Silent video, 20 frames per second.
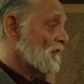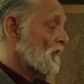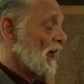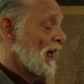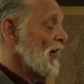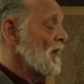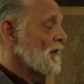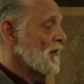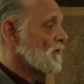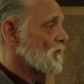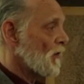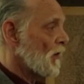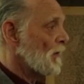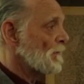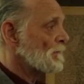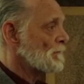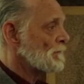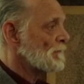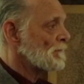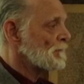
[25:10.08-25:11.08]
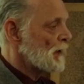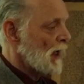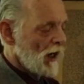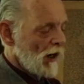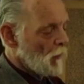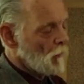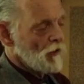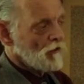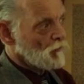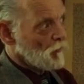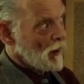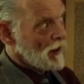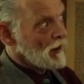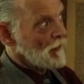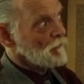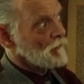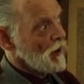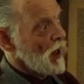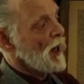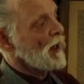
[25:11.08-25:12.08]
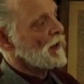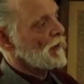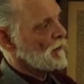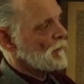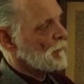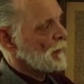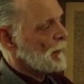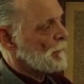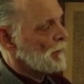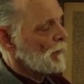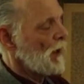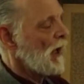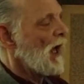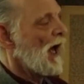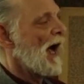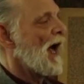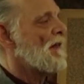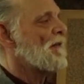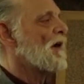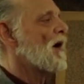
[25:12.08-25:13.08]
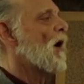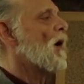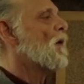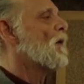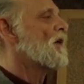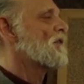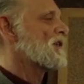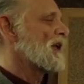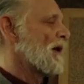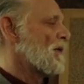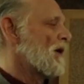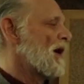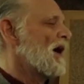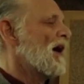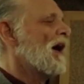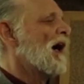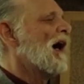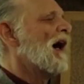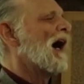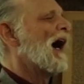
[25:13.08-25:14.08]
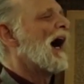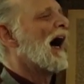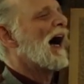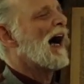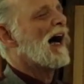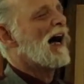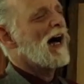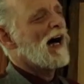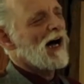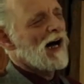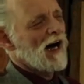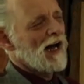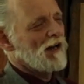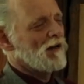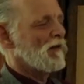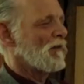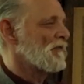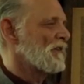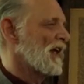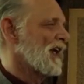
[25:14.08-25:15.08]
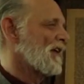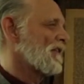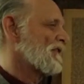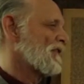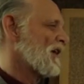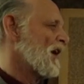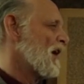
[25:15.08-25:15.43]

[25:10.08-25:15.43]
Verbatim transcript: say anything to them, but I always wind up talking to people, and they always say, well, I don't think so.